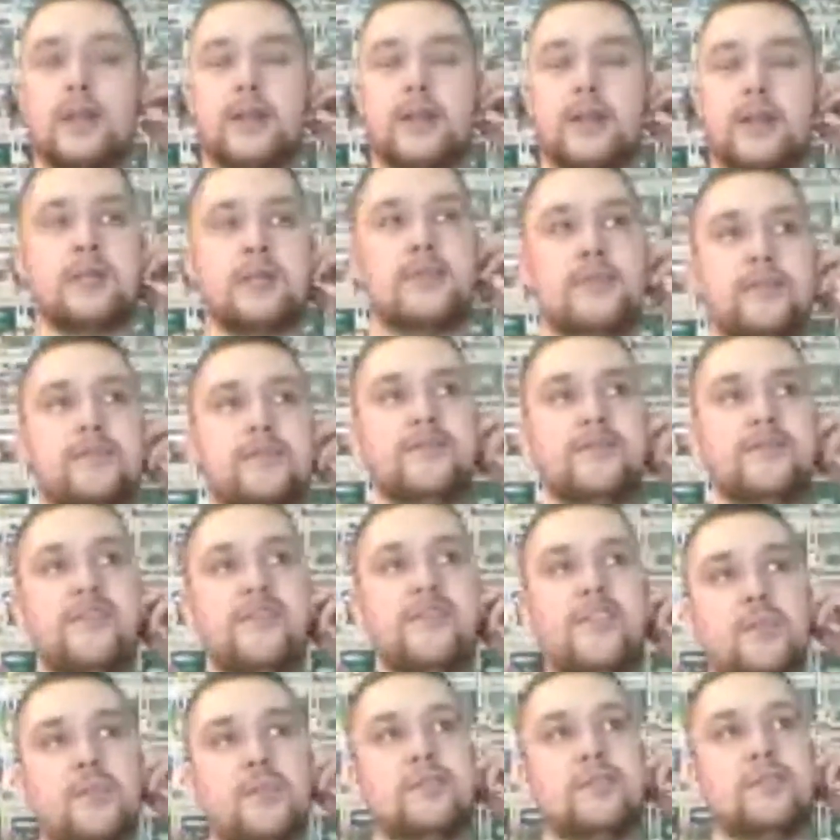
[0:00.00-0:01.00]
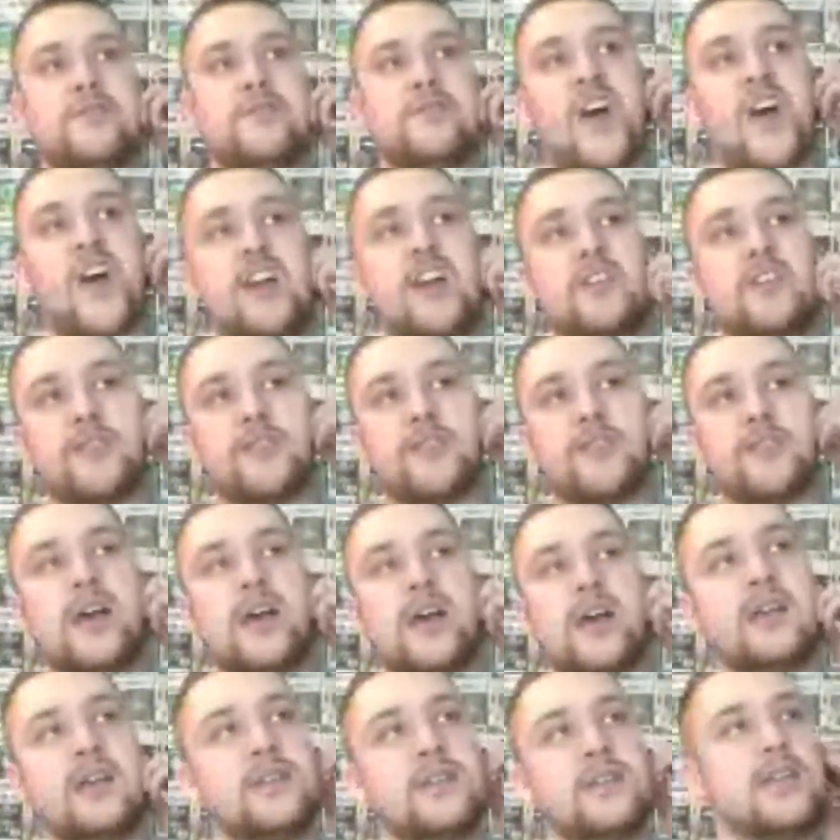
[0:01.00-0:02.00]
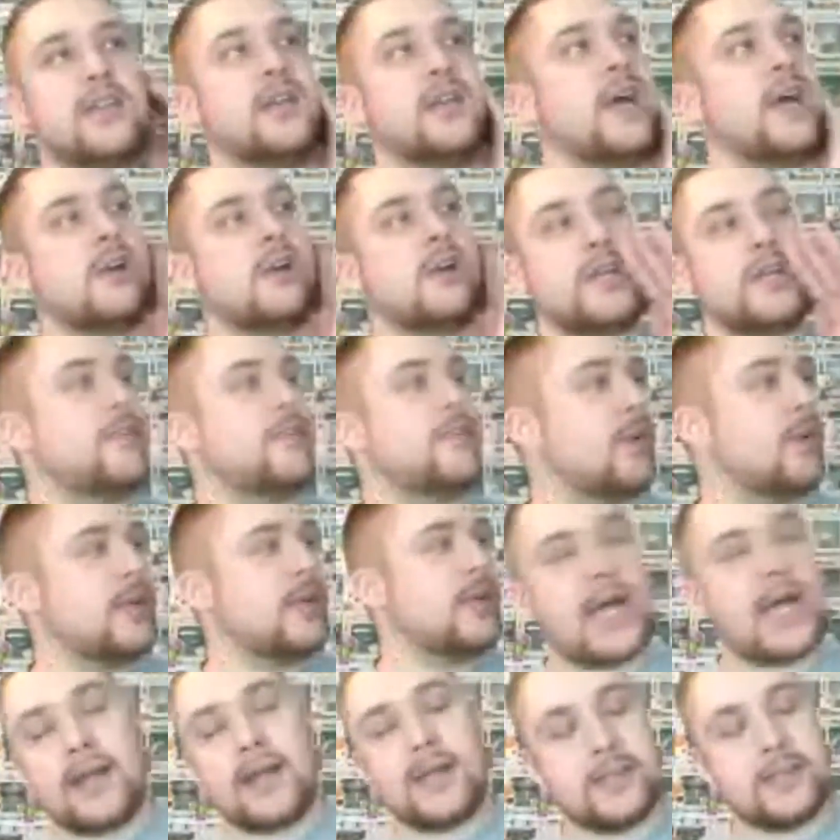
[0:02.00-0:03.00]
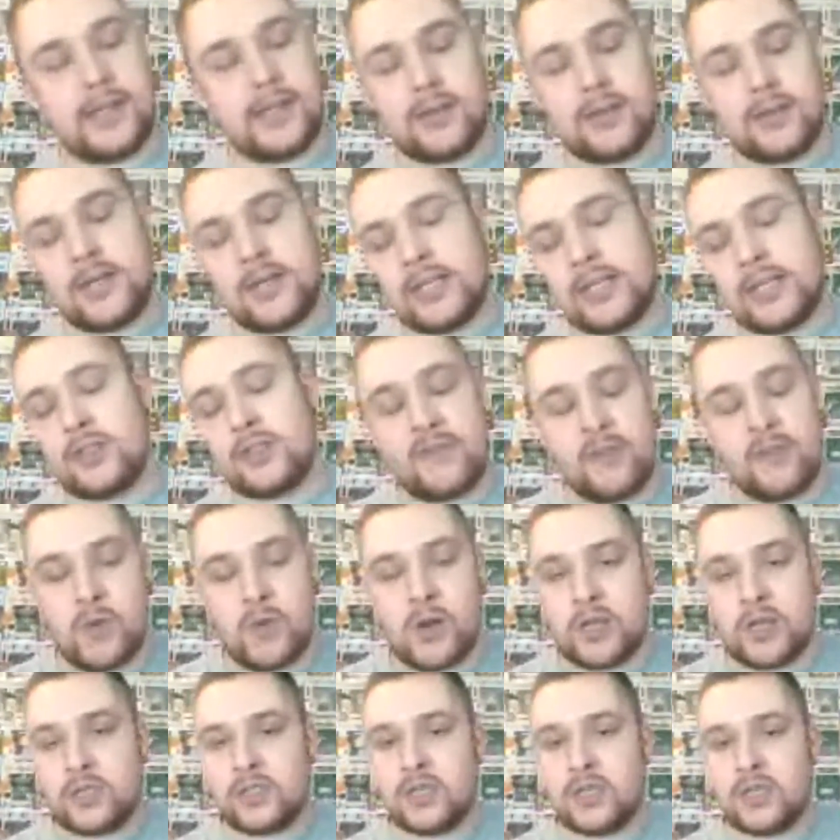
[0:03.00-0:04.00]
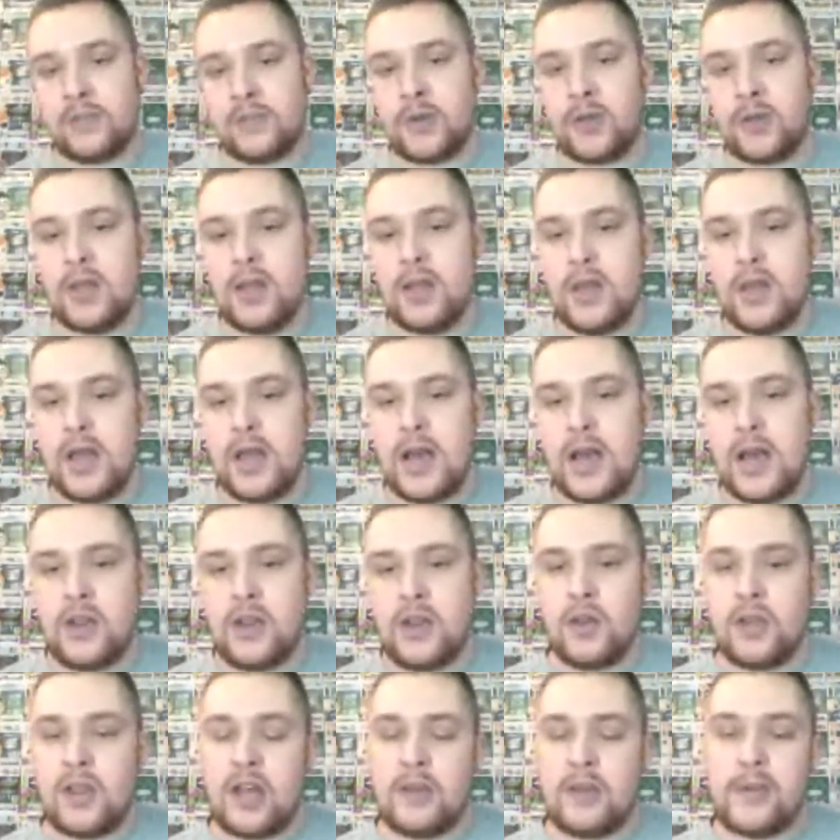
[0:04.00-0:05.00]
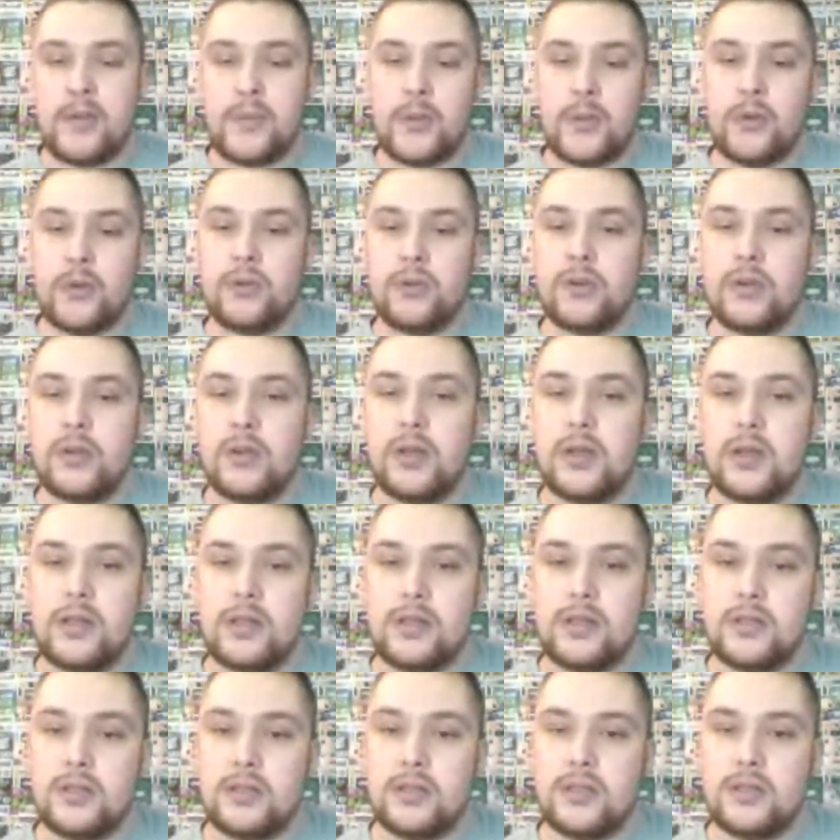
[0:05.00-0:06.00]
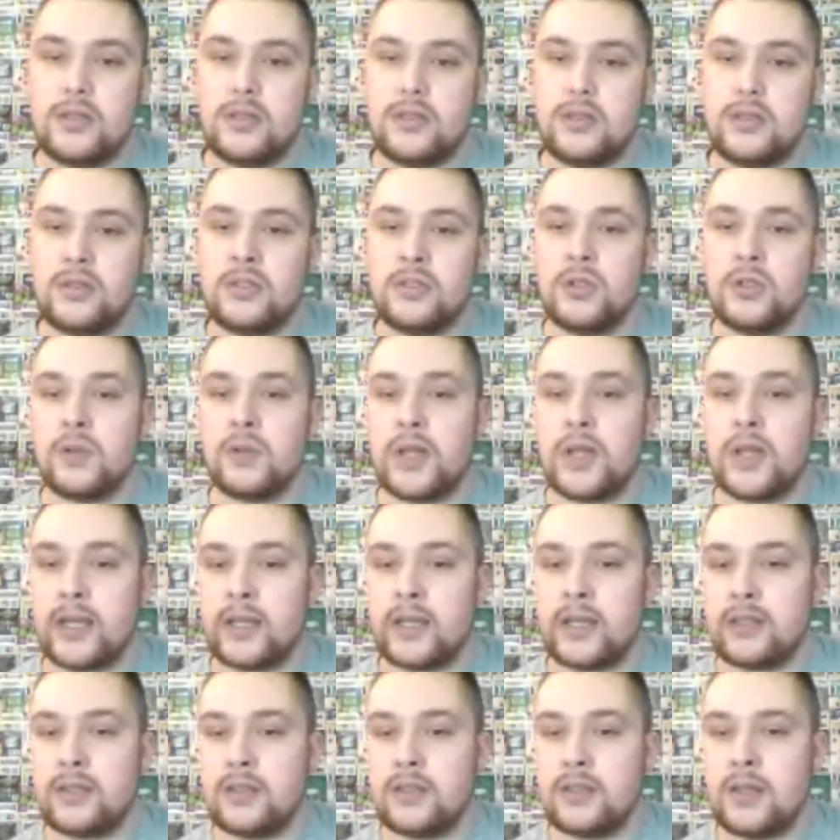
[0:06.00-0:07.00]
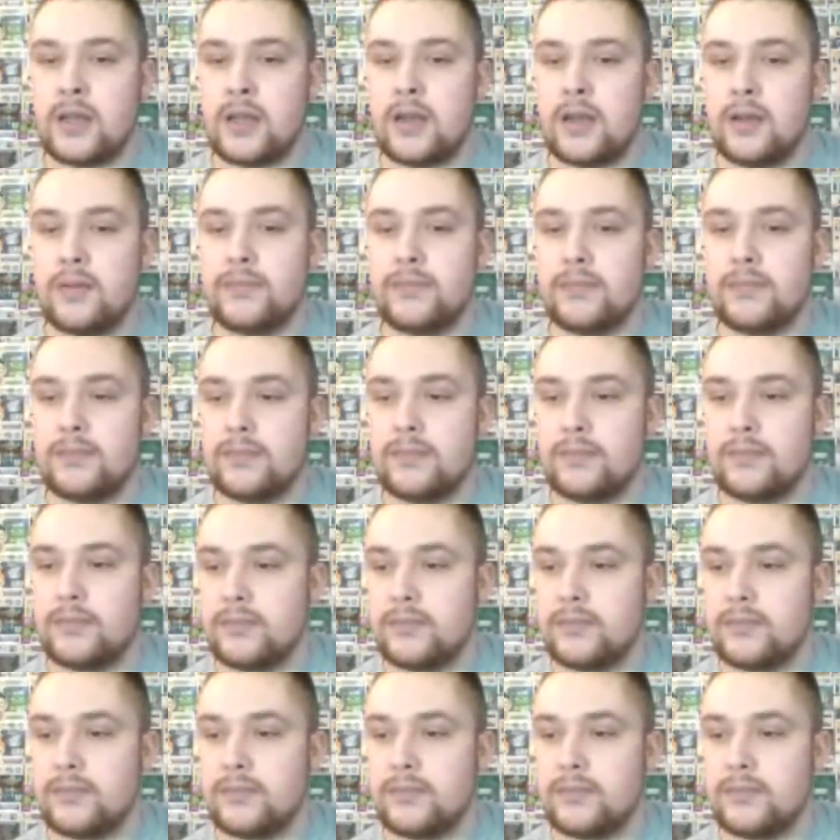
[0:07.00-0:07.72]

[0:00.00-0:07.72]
from Firefly, and I was like, I don't even know what that is either. I still haven't watched it, but I know a lot of people do like that